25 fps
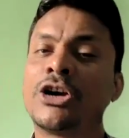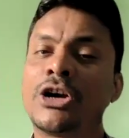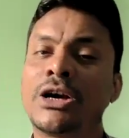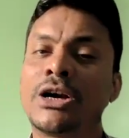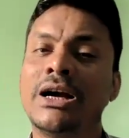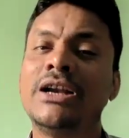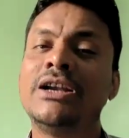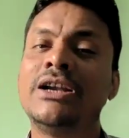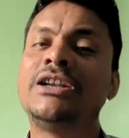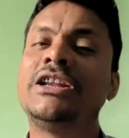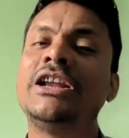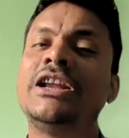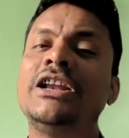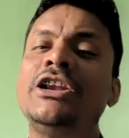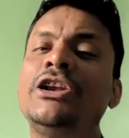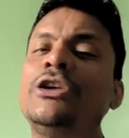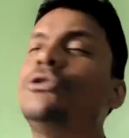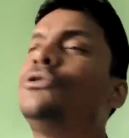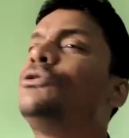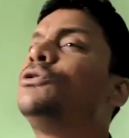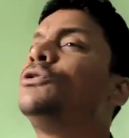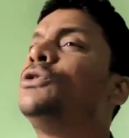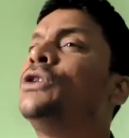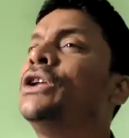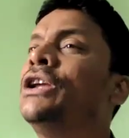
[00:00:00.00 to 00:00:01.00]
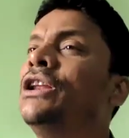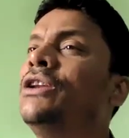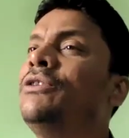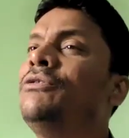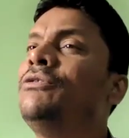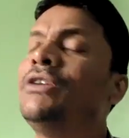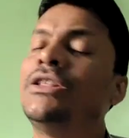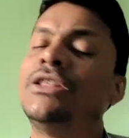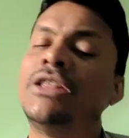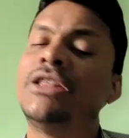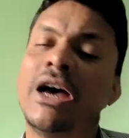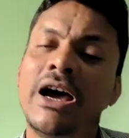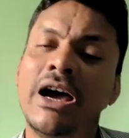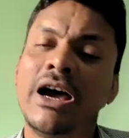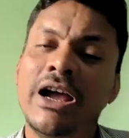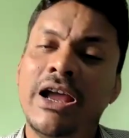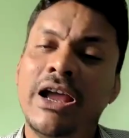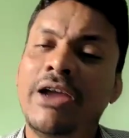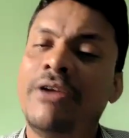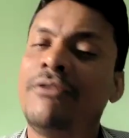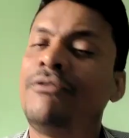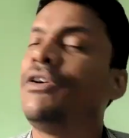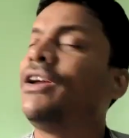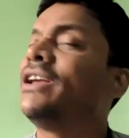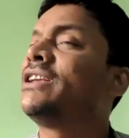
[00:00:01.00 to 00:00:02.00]
continue to deal with the
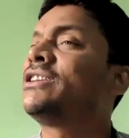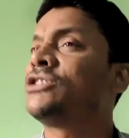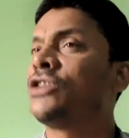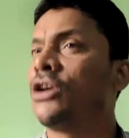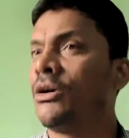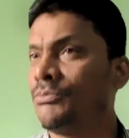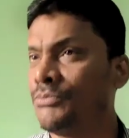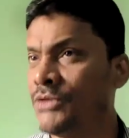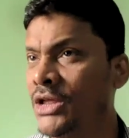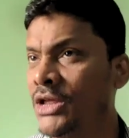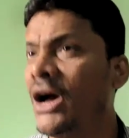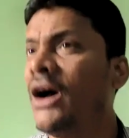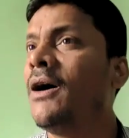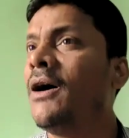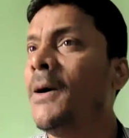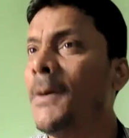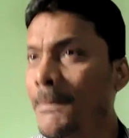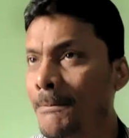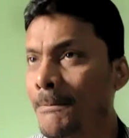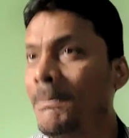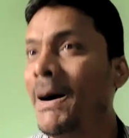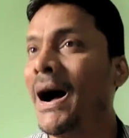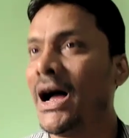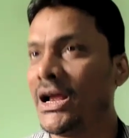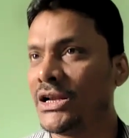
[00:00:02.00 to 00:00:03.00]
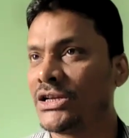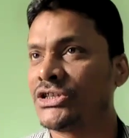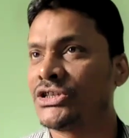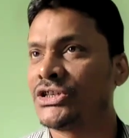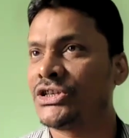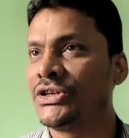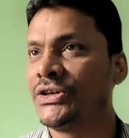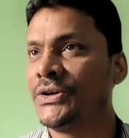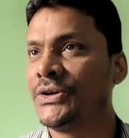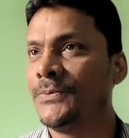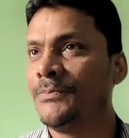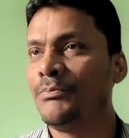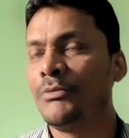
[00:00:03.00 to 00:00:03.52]
effects of the past.